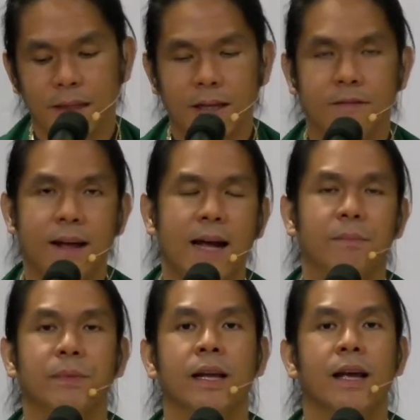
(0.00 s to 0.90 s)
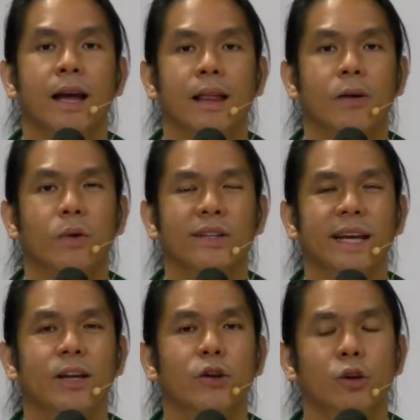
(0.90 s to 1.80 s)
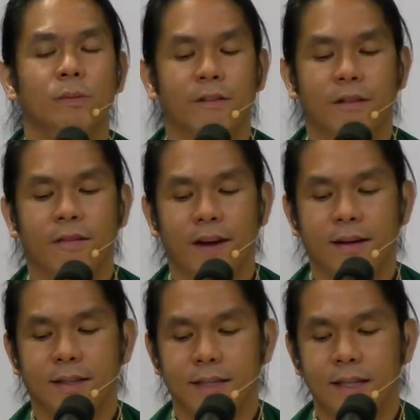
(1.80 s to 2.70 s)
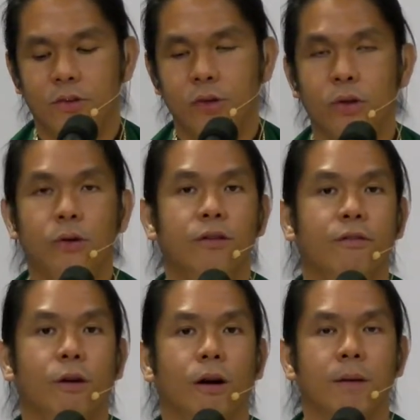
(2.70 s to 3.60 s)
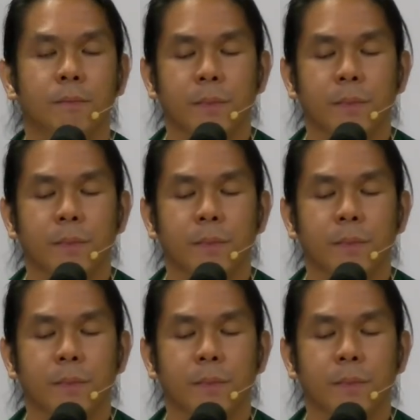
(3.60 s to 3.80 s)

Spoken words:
In fact, there was a group of Pharisees known for